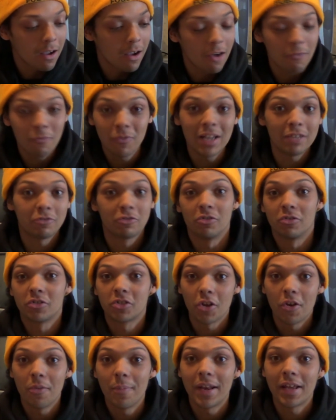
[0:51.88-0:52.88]
literally got
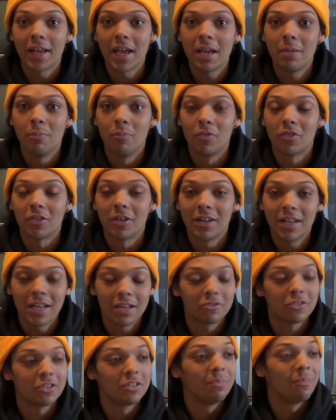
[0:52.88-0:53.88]
so many games.
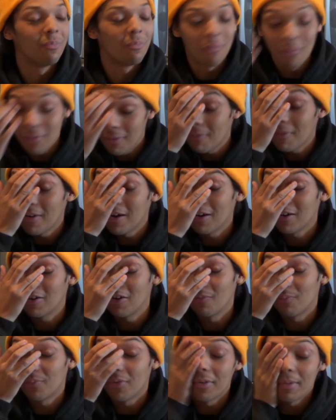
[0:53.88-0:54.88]
I've
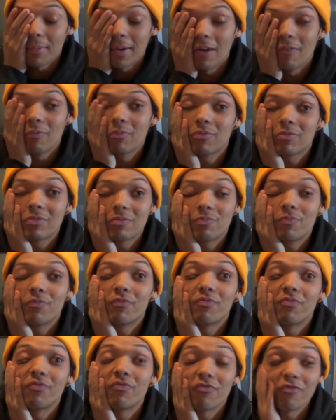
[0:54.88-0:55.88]
got probably about
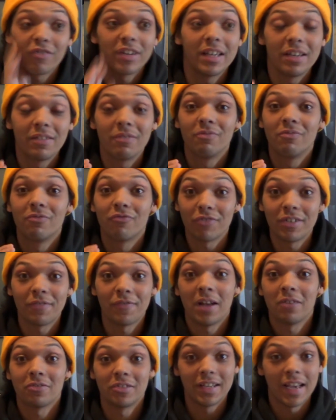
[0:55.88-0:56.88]

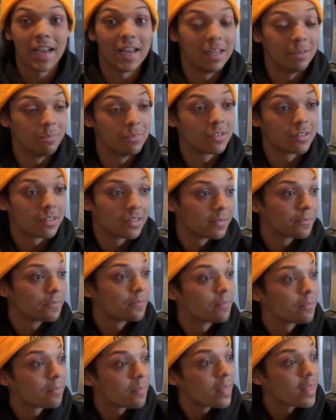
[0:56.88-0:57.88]
3,000 games,
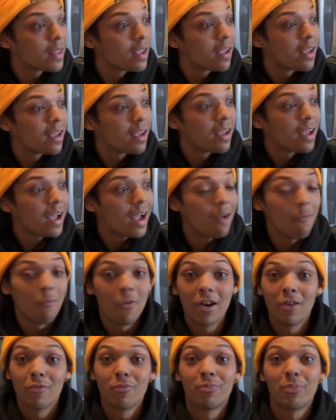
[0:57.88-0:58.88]
and
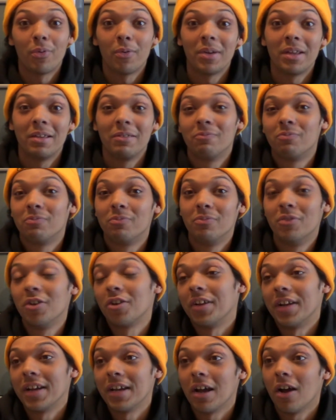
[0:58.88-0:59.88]
when I probably
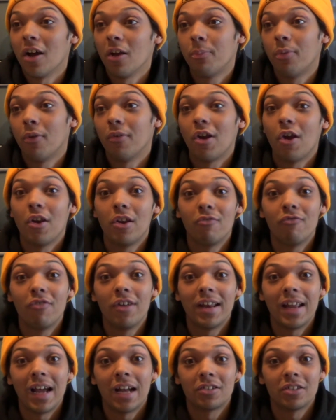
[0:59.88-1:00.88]
look at it, I probably only
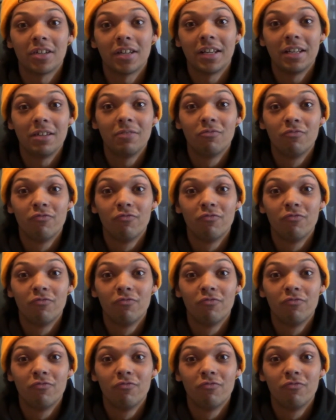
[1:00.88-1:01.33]
really actually